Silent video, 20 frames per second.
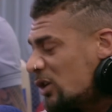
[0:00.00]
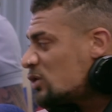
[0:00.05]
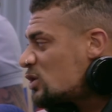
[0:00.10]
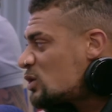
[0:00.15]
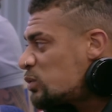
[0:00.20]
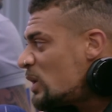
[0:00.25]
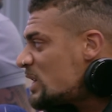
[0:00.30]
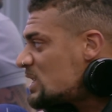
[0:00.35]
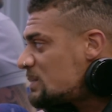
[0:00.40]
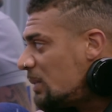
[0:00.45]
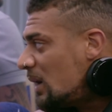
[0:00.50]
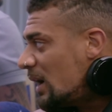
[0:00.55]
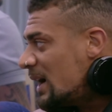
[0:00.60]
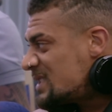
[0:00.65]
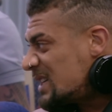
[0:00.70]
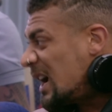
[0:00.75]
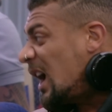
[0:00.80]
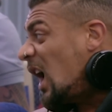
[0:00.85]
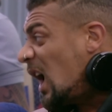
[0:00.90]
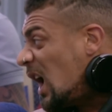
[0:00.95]
you just whisper? Is it
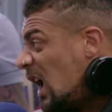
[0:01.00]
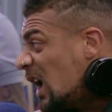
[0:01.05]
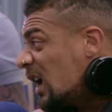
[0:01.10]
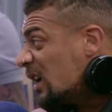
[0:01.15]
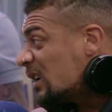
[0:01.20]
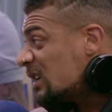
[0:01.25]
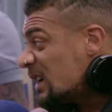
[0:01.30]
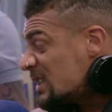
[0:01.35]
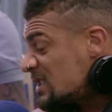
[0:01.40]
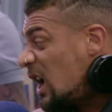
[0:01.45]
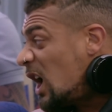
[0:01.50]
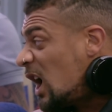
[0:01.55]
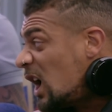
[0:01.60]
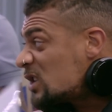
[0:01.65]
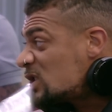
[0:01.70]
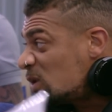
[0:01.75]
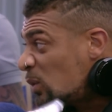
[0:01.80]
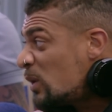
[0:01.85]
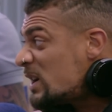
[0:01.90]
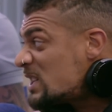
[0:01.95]
hard? Is it hard to
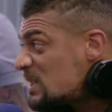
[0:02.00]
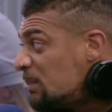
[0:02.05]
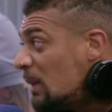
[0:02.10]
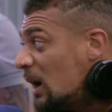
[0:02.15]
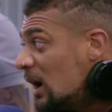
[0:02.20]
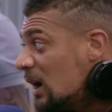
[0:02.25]
whisper?